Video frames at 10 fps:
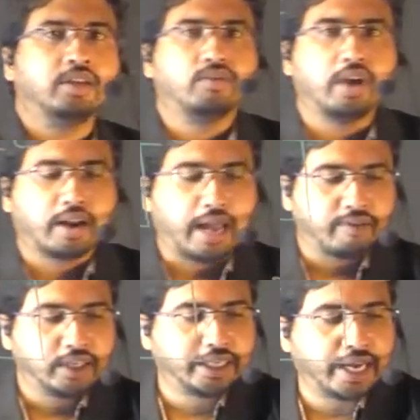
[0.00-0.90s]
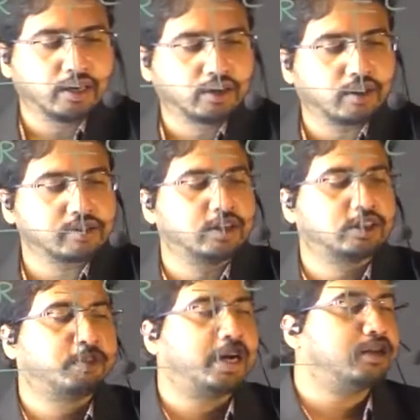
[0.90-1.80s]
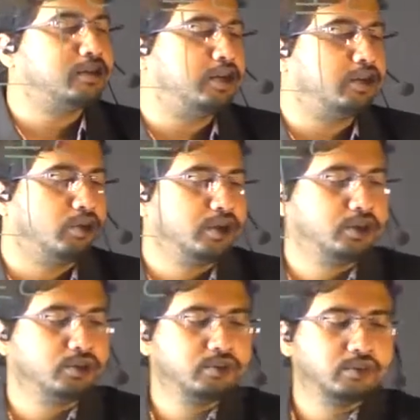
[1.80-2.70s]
we are having del cross h bar is equal to